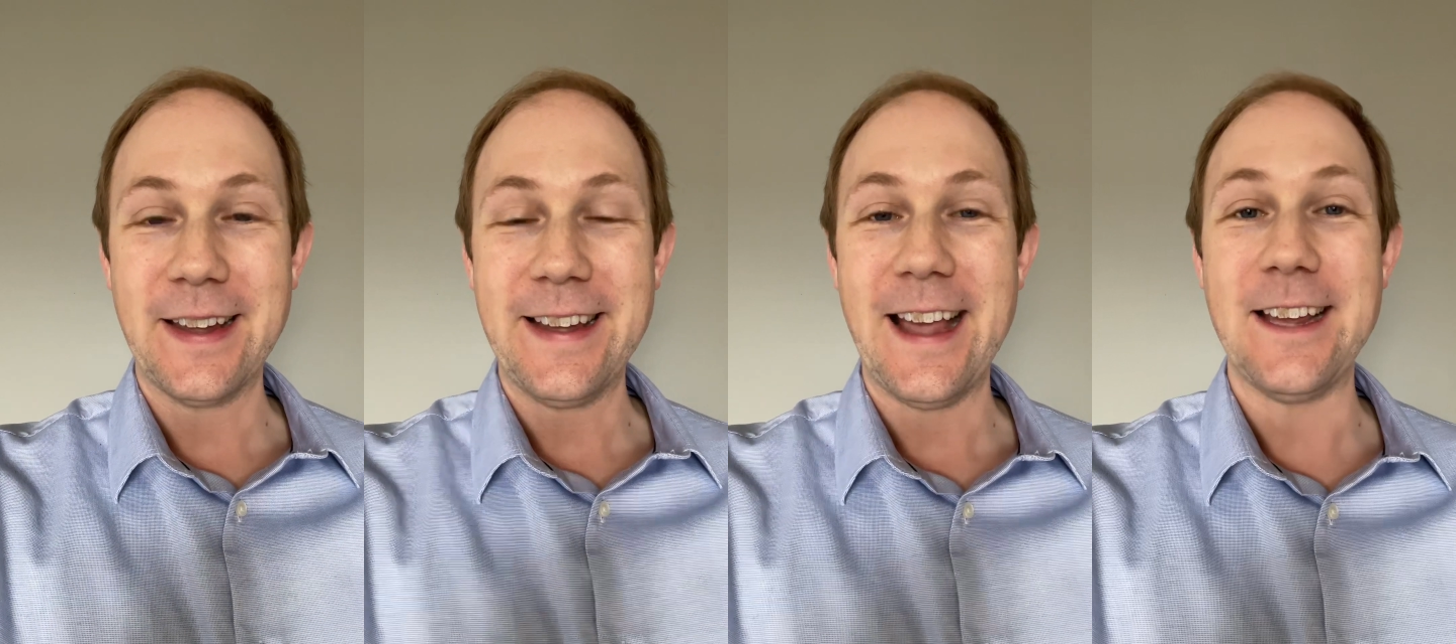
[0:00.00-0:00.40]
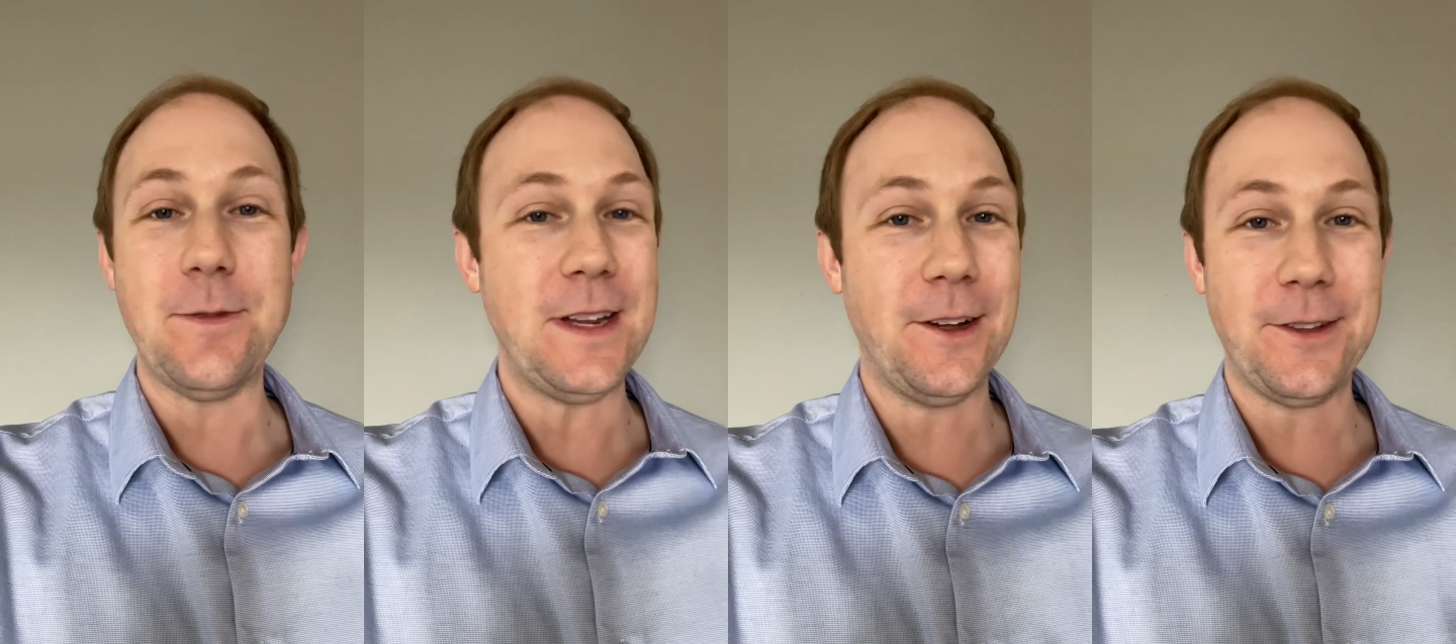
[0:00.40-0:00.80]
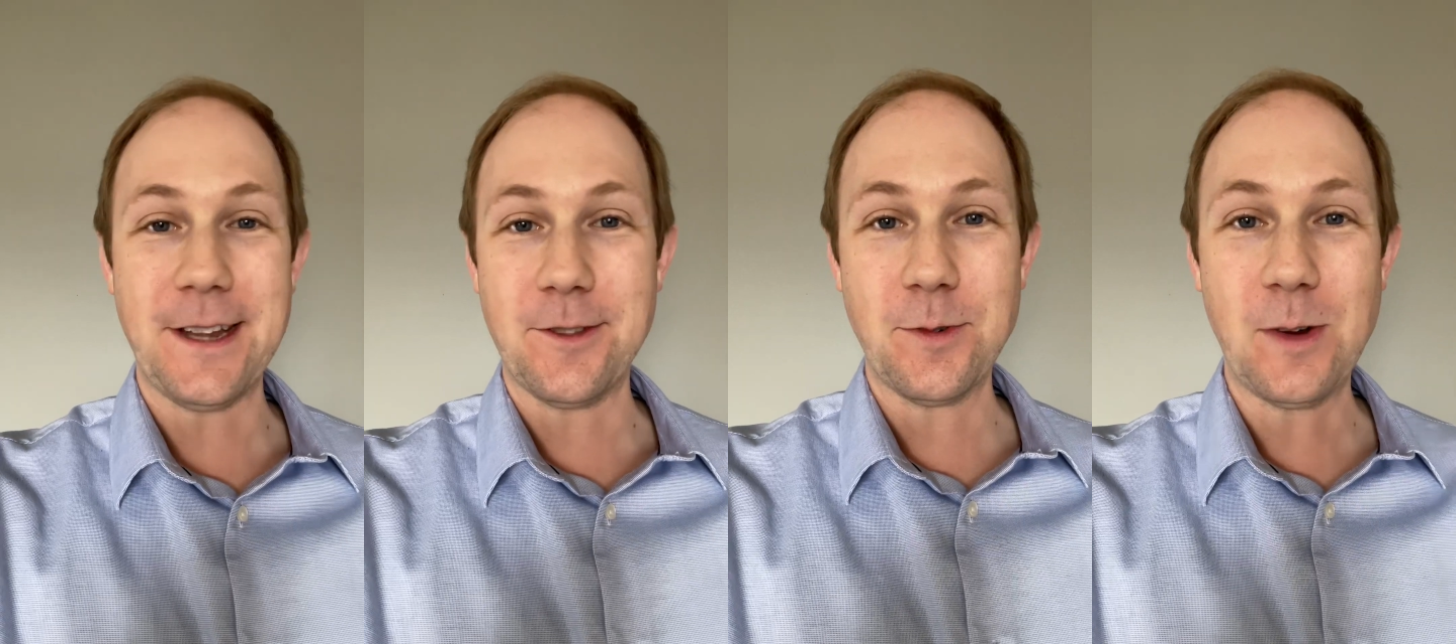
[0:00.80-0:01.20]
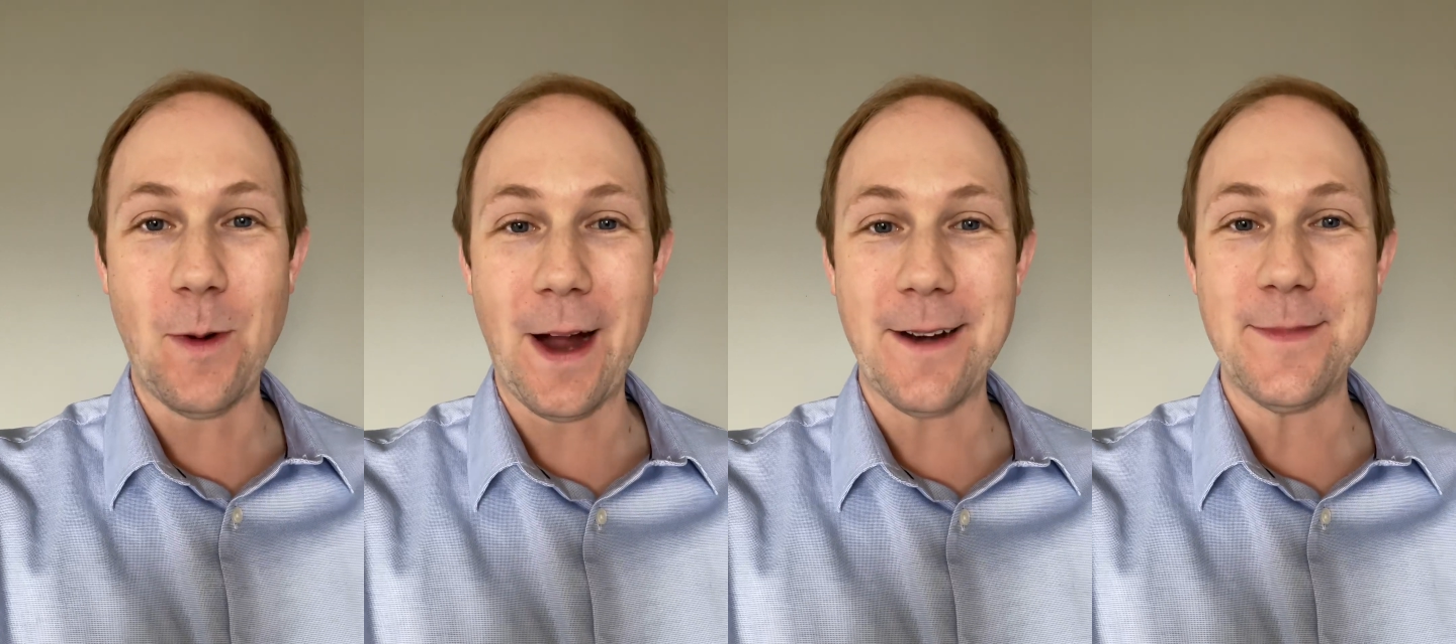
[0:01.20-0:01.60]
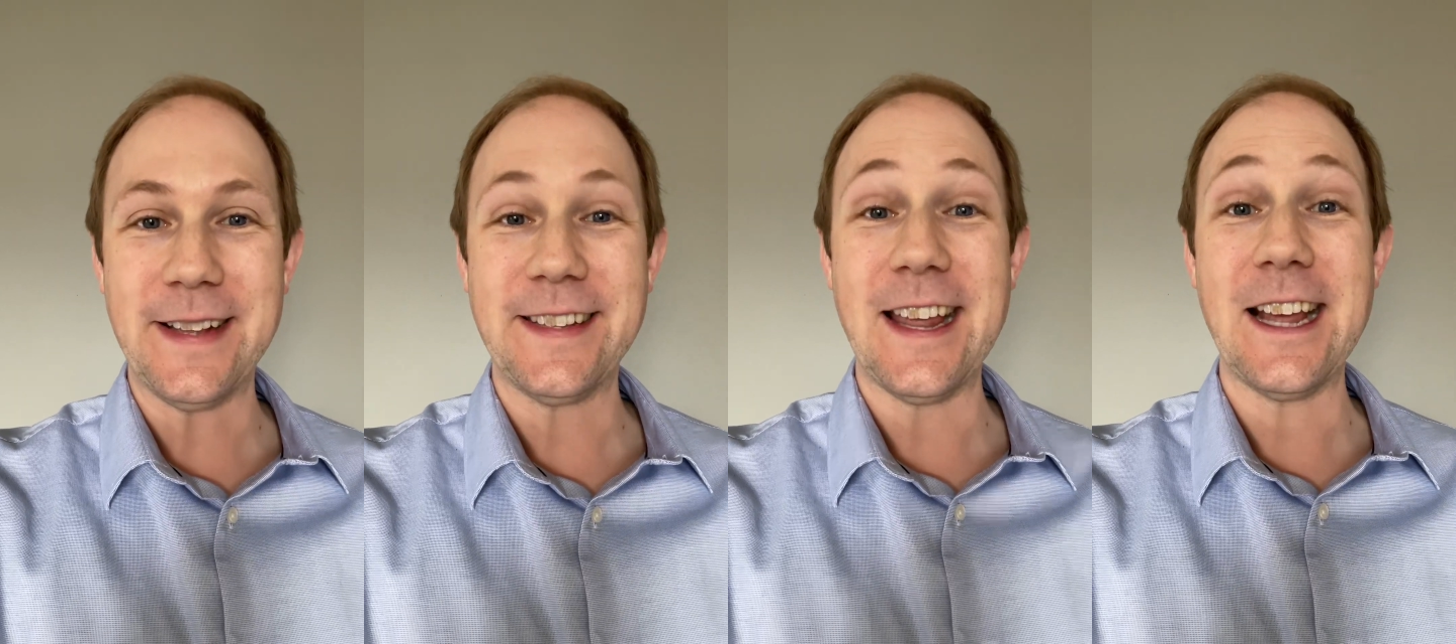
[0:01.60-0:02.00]
and you meet all the other
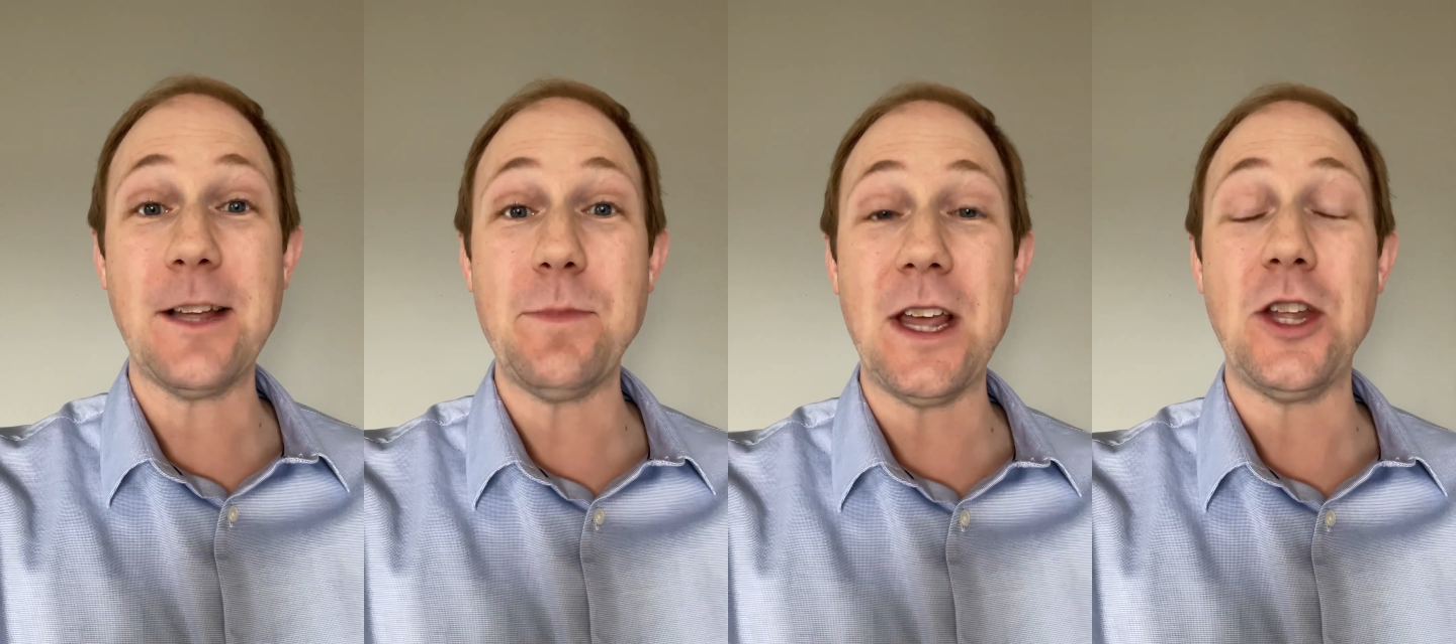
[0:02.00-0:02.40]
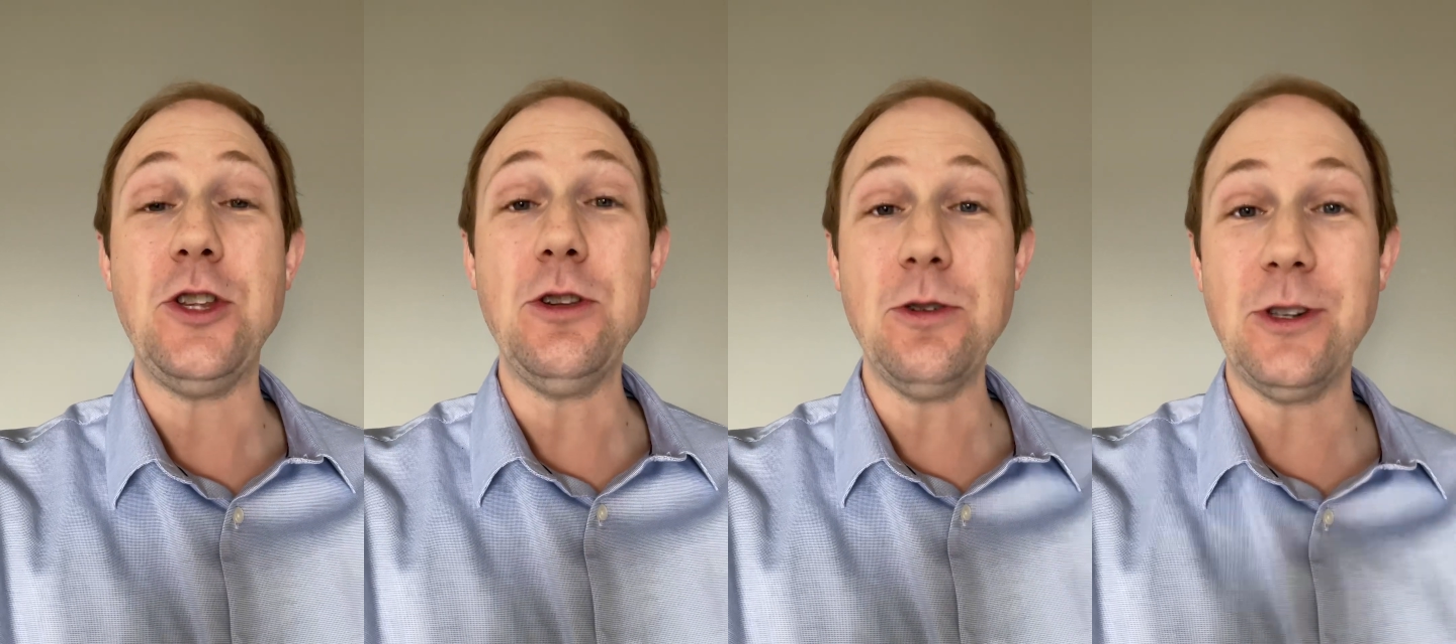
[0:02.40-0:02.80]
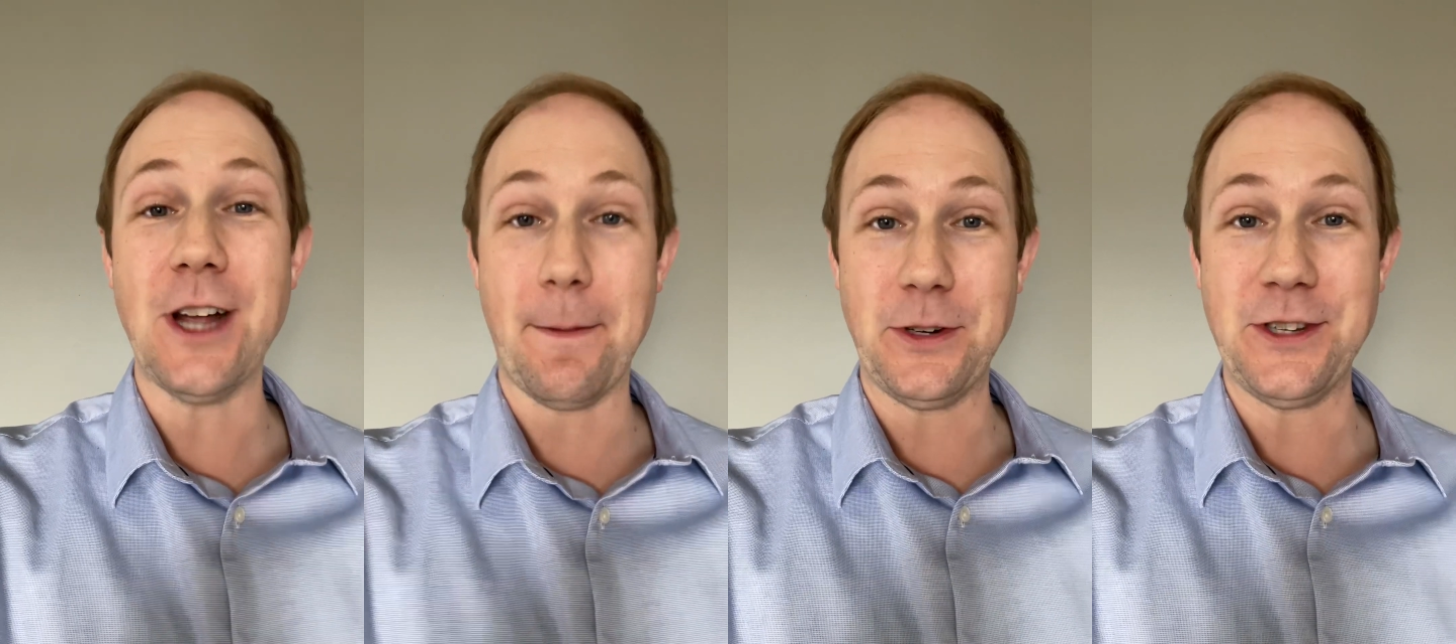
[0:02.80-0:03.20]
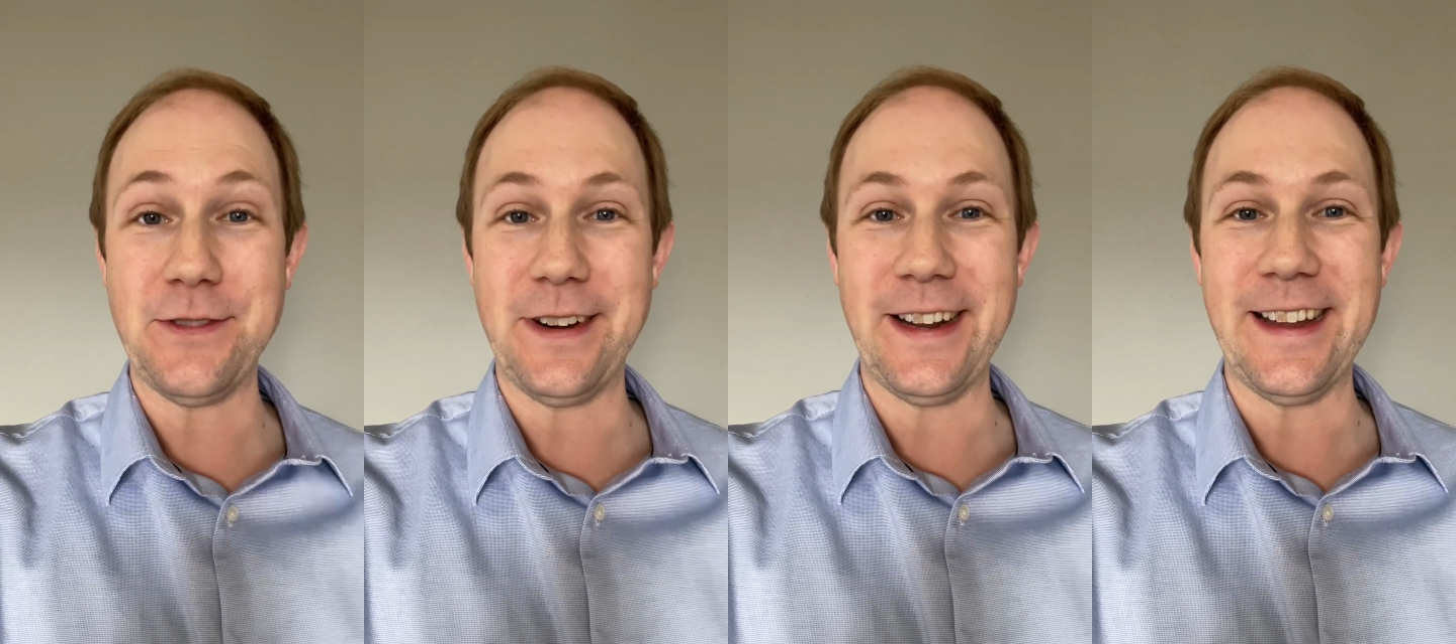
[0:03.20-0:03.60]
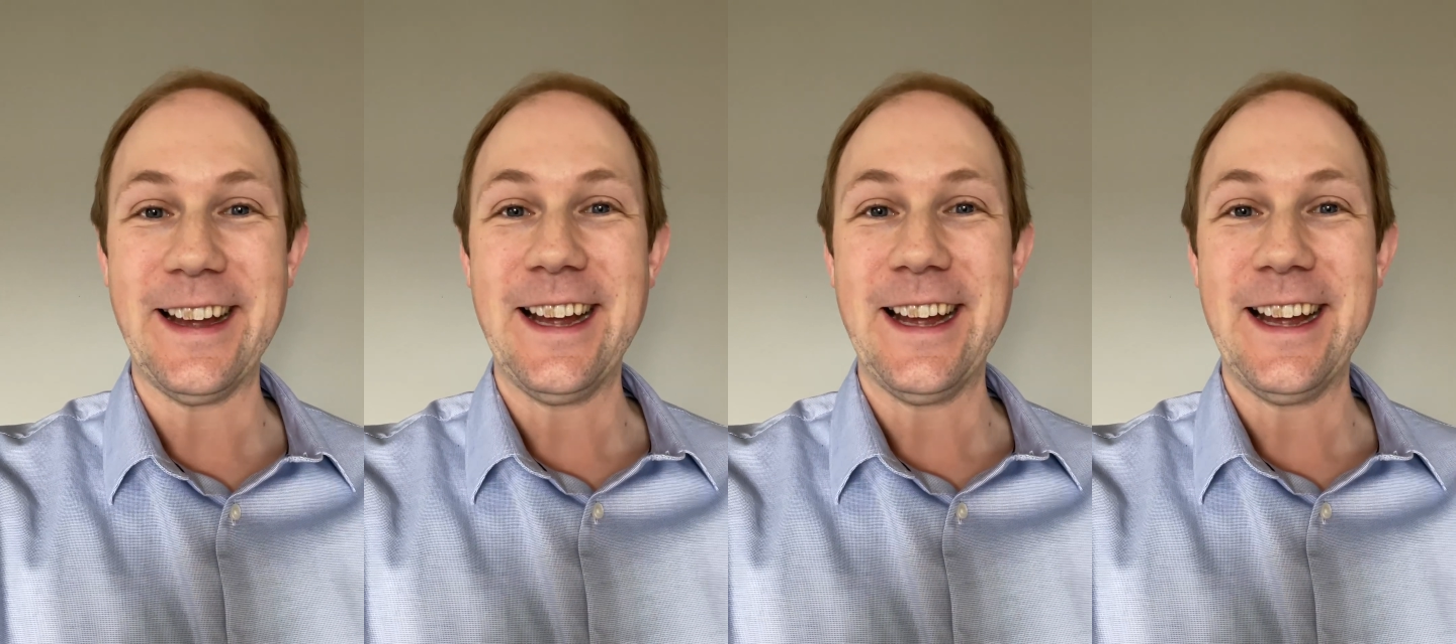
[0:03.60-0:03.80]
requirements, it could be a huge opportunity.